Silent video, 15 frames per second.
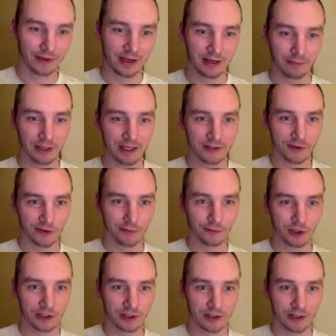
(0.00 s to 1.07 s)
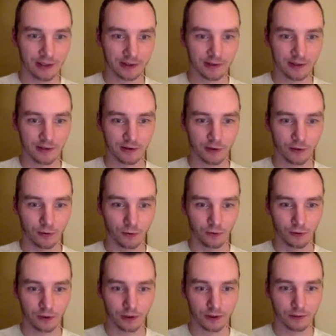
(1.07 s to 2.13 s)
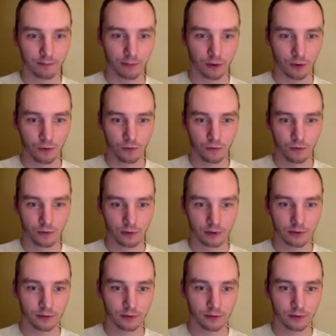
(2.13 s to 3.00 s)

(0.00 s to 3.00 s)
enemy hits object index is explode.